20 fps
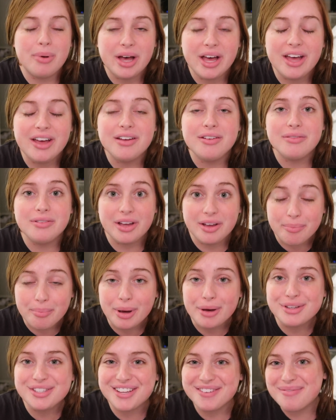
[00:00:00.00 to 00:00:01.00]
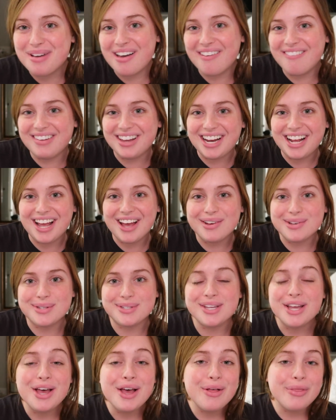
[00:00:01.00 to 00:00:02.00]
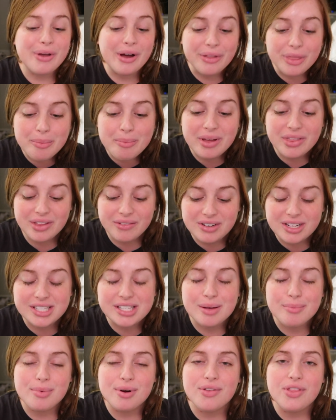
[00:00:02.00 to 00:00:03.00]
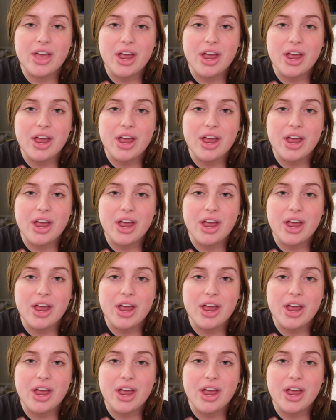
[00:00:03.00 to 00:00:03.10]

but in most of my videos throughout the month of December,